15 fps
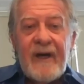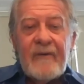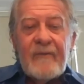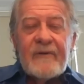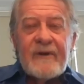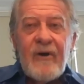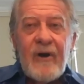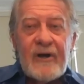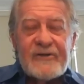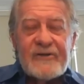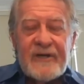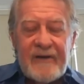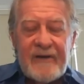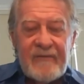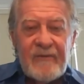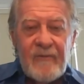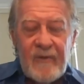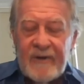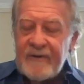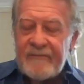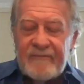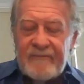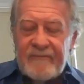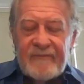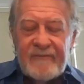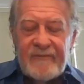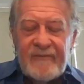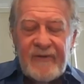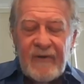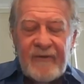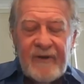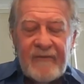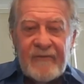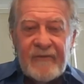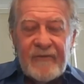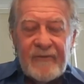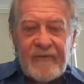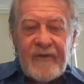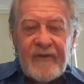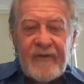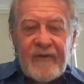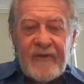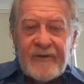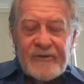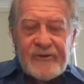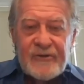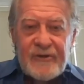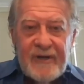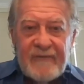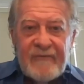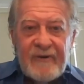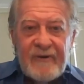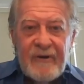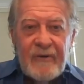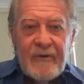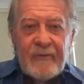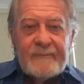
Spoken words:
would caution everyone, don't ever do that, because you never know.